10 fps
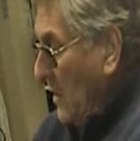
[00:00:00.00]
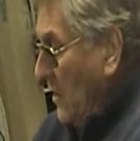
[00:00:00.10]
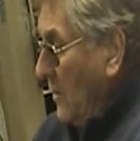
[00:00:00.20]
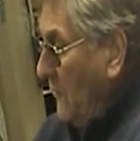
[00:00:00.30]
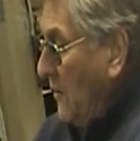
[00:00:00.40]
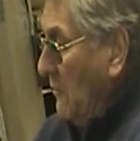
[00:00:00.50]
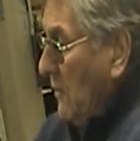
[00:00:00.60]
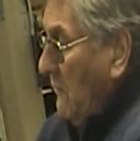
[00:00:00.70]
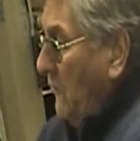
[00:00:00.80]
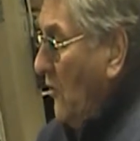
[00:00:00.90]
The very
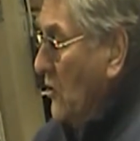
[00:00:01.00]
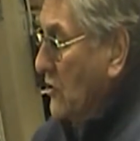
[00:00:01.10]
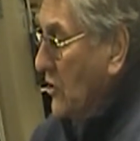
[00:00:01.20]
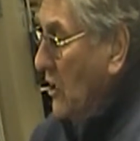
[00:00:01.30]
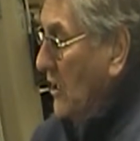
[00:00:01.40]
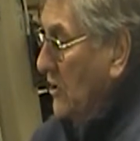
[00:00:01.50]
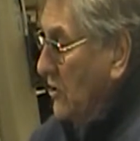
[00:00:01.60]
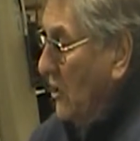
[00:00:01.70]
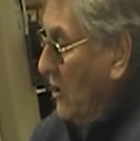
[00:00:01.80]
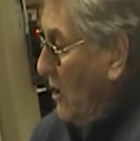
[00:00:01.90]
first things
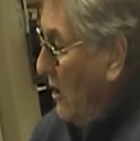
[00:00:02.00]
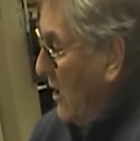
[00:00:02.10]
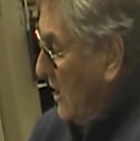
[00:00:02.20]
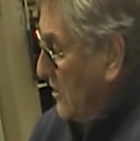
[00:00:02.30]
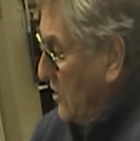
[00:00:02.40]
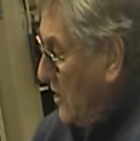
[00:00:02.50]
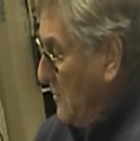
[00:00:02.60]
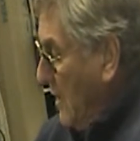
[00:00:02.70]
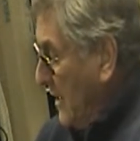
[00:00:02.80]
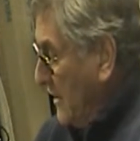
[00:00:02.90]
that I actually
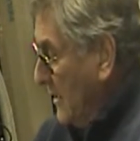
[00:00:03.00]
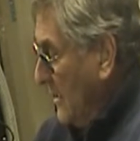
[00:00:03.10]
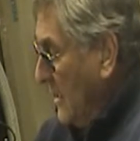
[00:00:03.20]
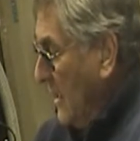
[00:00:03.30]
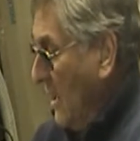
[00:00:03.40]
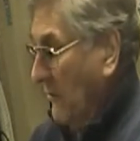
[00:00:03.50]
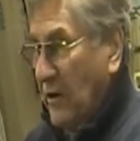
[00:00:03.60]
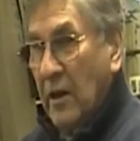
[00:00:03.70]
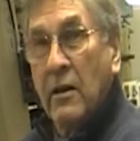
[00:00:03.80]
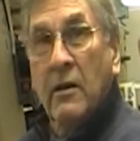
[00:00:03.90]
made
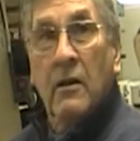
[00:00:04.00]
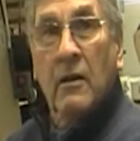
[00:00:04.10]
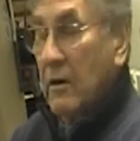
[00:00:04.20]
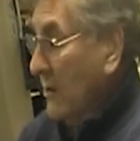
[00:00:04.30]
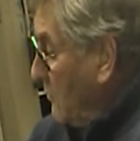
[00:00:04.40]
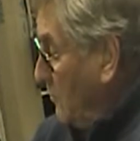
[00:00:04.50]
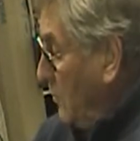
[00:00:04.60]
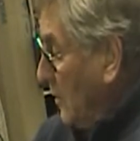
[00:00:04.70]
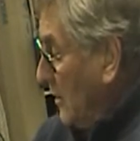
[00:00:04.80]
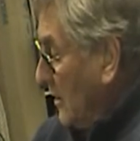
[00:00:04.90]
after
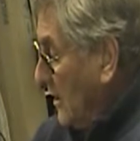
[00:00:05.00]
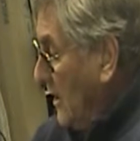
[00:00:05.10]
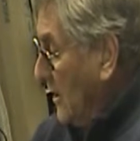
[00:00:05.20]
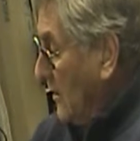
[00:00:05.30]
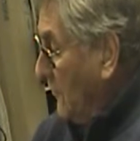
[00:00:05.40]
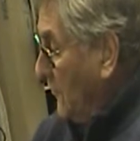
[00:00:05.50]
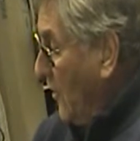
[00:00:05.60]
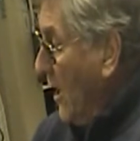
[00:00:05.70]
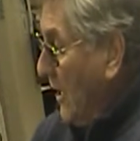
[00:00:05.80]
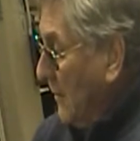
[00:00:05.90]
putting the keel and
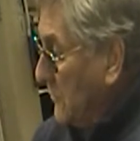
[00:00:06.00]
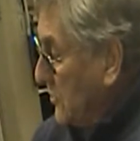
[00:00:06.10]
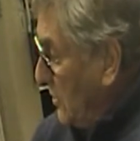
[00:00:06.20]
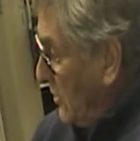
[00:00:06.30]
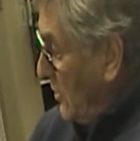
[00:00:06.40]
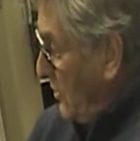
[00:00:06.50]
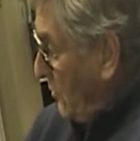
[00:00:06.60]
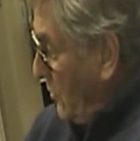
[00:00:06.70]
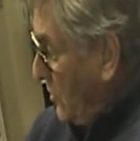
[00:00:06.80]
frames were